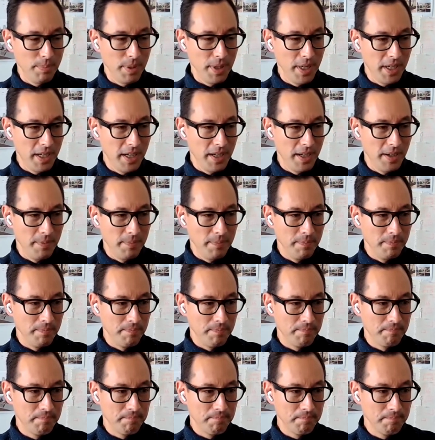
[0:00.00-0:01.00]
But
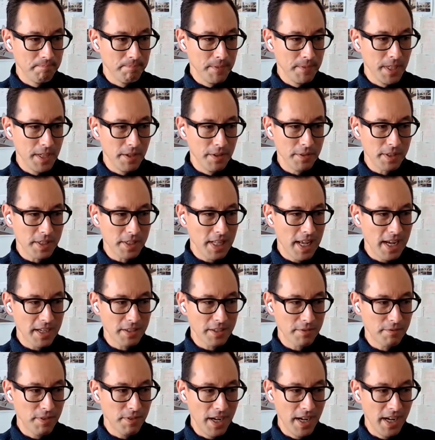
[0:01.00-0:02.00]

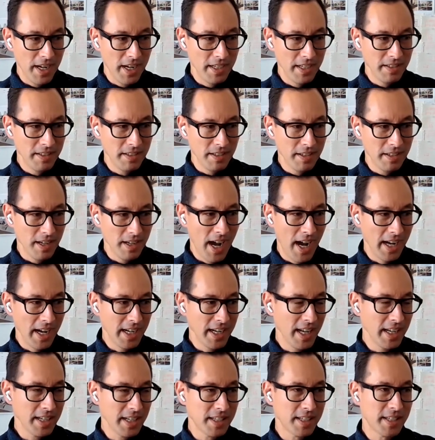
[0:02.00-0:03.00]
Slack's fine. I
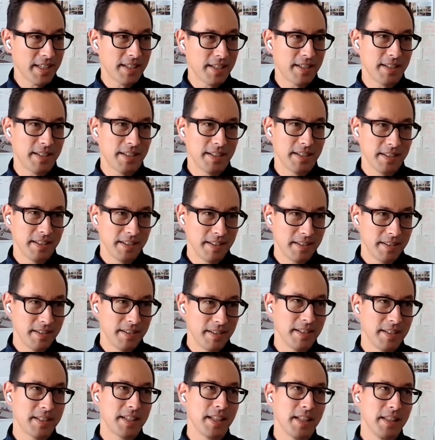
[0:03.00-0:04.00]
guess
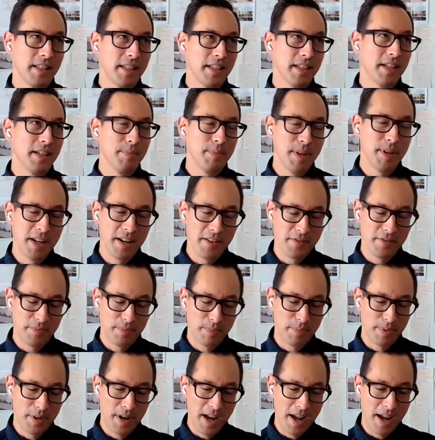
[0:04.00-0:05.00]
it's a little bit of
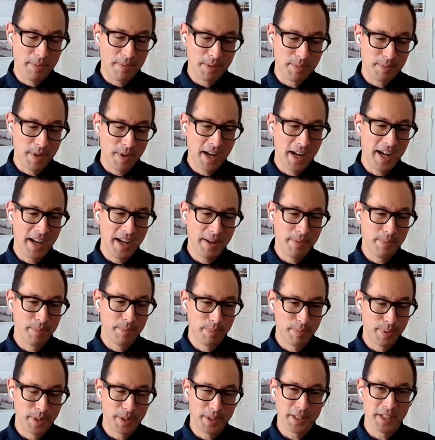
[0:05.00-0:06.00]
perhaps my
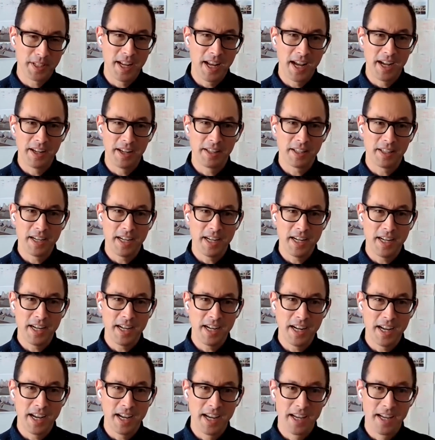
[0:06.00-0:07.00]

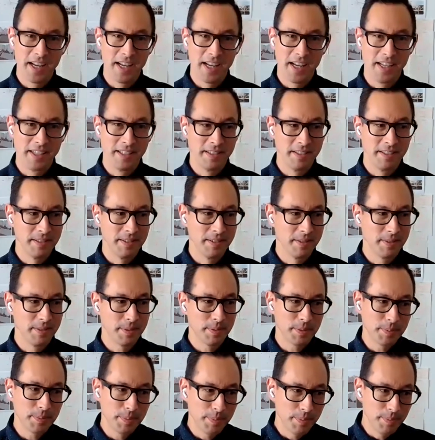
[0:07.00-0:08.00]
personality and
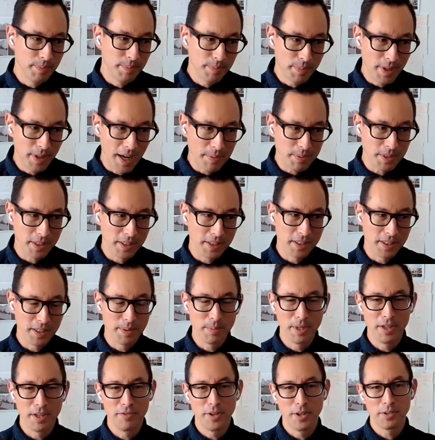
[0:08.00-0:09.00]
perhaps a
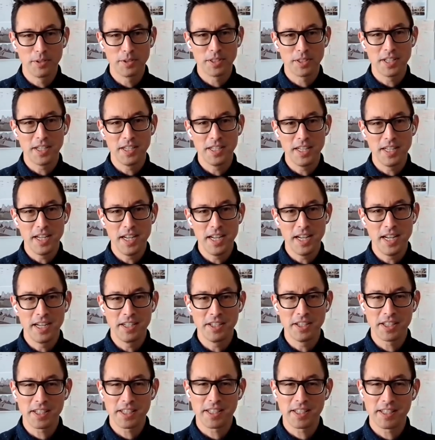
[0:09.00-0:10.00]
little bit of OCD
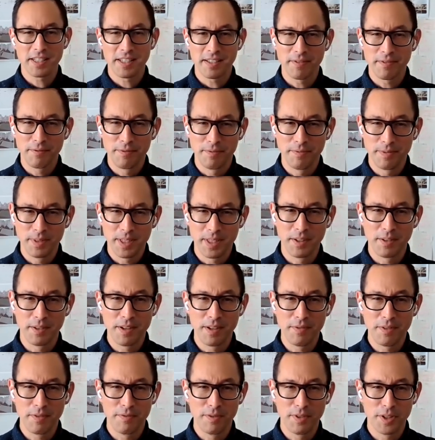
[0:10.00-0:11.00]
and just,
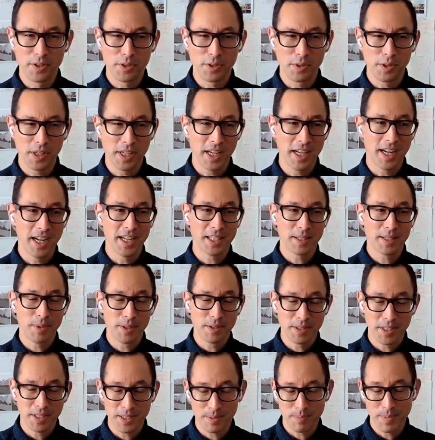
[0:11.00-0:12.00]
even visually. And I
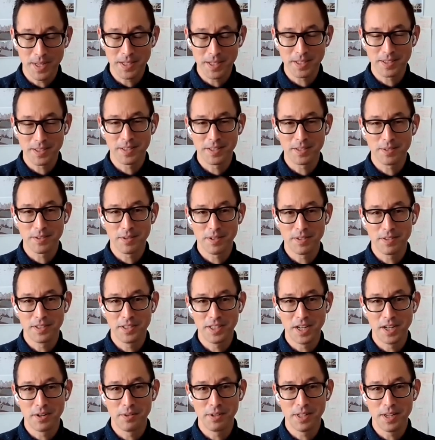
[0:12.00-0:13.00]
suppose this speaks to sort of
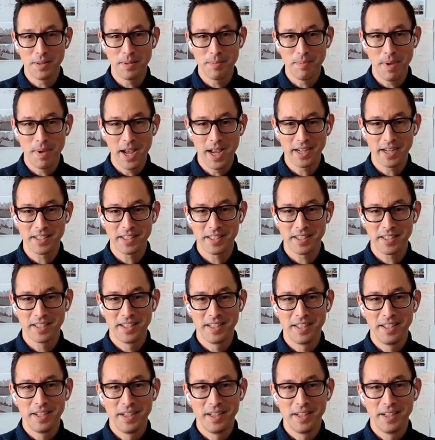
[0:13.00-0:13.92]
generally Macs,